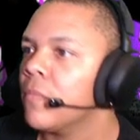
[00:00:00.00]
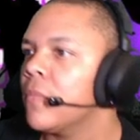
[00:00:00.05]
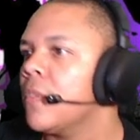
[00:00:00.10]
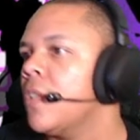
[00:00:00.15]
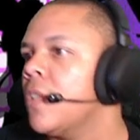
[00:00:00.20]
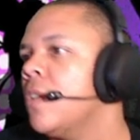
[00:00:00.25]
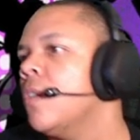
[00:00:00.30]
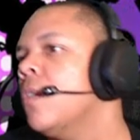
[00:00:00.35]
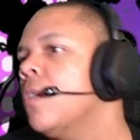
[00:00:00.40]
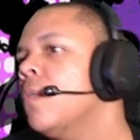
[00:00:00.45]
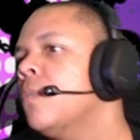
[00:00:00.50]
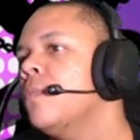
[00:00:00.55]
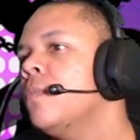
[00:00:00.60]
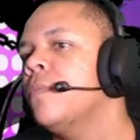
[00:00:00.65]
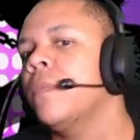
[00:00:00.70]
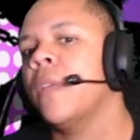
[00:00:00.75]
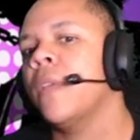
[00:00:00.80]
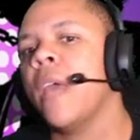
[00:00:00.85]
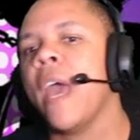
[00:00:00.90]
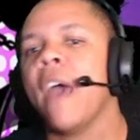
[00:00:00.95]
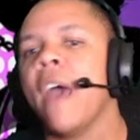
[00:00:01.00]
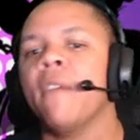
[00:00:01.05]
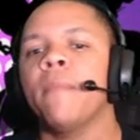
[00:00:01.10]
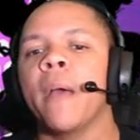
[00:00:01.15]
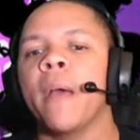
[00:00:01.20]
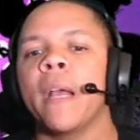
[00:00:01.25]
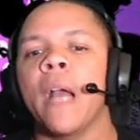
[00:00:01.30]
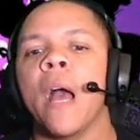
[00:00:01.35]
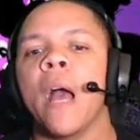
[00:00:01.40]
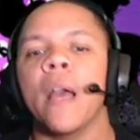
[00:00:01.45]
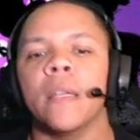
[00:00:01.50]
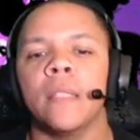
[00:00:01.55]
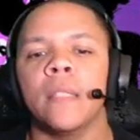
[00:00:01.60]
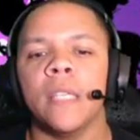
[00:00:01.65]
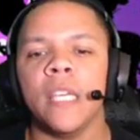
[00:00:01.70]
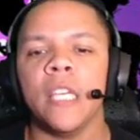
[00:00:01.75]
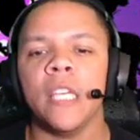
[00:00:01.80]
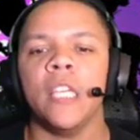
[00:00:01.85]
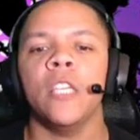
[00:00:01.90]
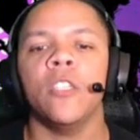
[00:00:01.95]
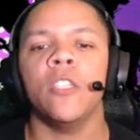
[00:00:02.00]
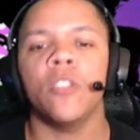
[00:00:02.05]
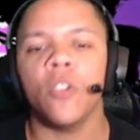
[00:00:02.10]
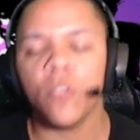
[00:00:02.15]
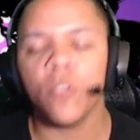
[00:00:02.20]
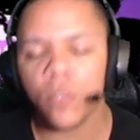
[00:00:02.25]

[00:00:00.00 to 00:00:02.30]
you know, have my guides easier